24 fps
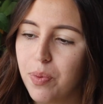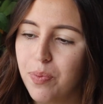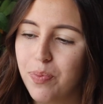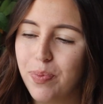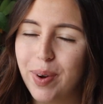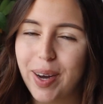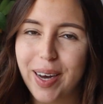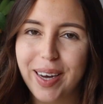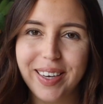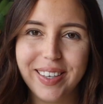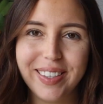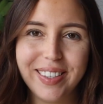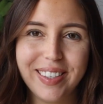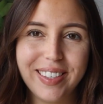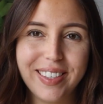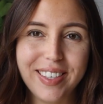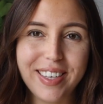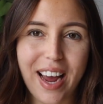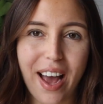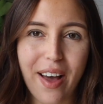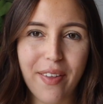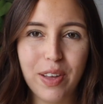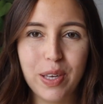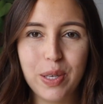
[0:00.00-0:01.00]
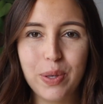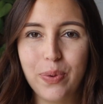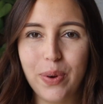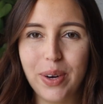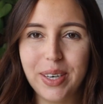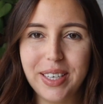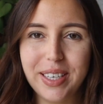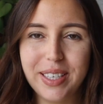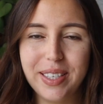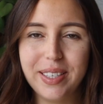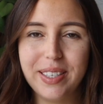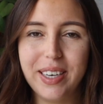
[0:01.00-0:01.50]
But yeah, this
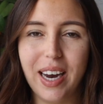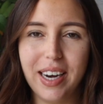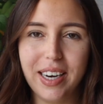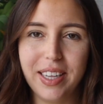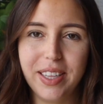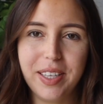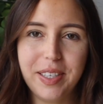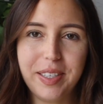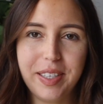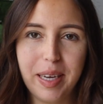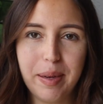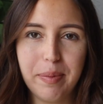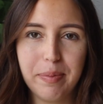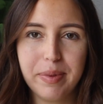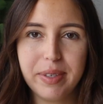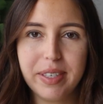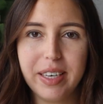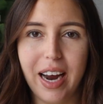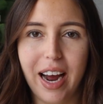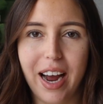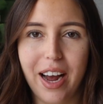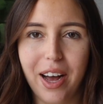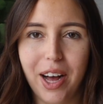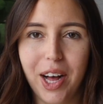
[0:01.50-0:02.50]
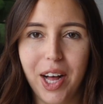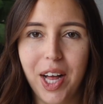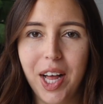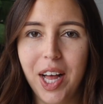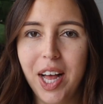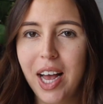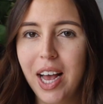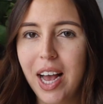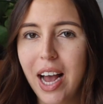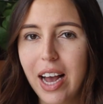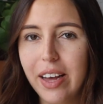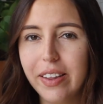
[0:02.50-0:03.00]
one is done in the same style.
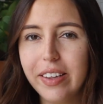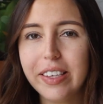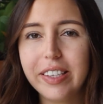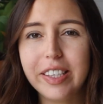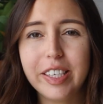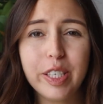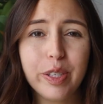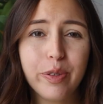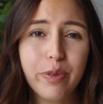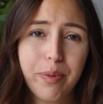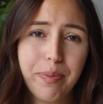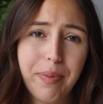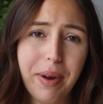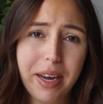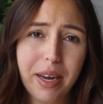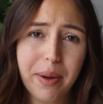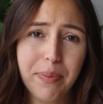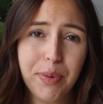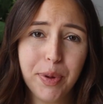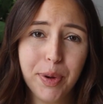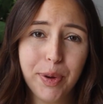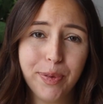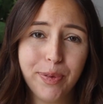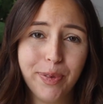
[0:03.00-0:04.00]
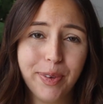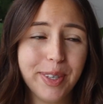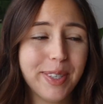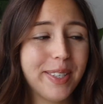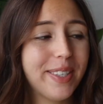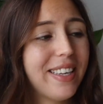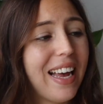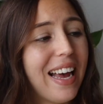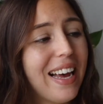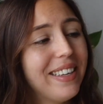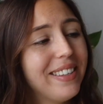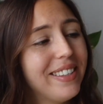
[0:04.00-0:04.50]
I think these would make a beautiful
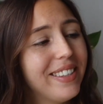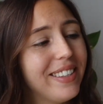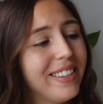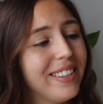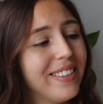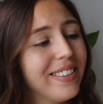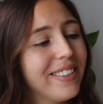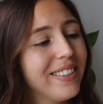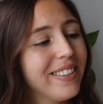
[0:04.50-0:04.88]
set.